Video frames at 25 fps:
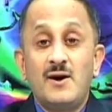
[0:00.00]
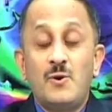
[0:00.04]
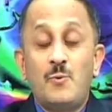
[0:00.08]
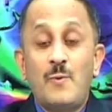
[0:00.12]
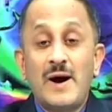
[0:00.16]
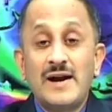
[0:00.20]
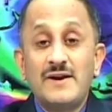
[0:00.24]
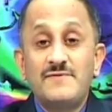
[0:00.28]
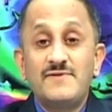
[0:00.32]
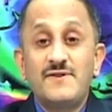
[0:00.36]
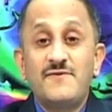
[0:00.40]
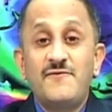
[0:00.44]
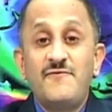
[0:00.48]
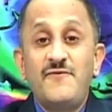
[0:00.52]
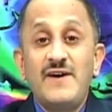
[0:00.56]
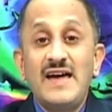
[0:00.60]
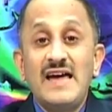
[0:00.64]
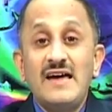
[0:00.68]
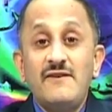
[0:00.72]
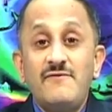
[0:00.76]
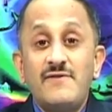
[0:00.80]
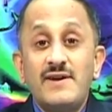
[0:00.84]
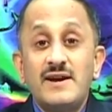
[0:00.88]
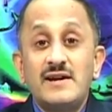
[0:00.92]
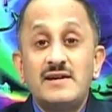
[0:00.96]
One of the
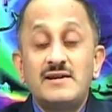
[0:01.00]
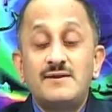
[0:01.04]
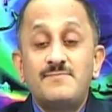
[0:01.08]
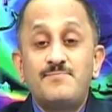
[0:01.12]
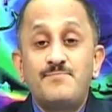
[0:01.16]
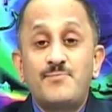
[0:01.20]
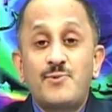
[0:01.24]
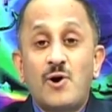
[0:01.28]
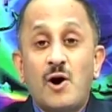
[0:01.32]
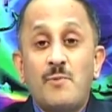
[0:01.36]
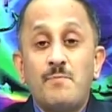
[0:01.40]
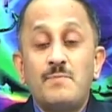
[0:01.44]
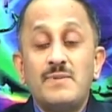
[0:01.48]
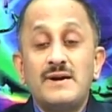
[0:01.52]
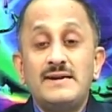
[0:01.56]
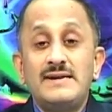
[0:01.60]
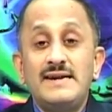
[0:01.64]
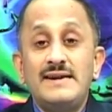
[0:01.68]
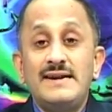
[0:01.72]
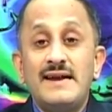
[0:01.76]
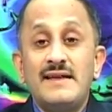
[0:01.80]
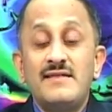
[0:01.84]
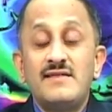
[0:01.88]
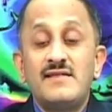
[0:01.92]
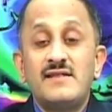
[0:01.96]
favorite
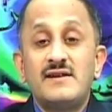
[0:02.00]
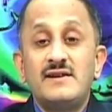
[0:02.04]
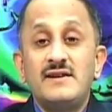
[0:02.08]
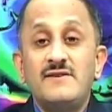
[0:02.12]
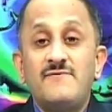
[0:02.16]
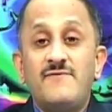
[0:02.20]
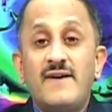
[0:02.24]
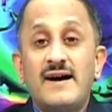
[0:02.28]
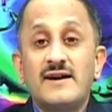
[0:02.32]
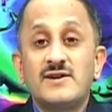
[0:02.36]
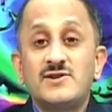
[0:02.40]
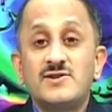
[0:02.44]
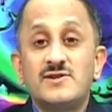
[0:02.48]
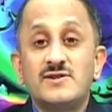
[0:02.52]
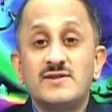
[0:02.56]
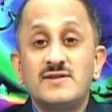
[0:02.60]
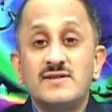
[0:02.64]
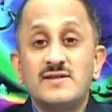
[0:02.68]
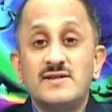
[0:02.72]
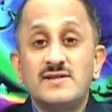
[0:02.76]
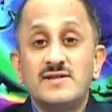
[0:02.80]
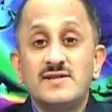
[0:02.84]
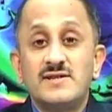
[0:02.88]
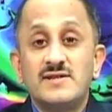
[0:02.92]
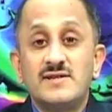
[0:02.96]
probability density
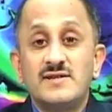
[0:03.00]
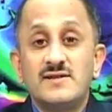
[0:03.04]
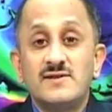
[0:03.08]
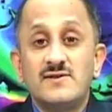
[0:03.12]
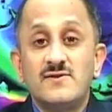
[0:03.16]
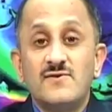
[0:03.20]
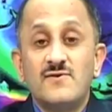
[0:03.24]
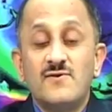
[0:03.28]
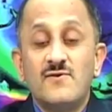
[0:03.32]
functions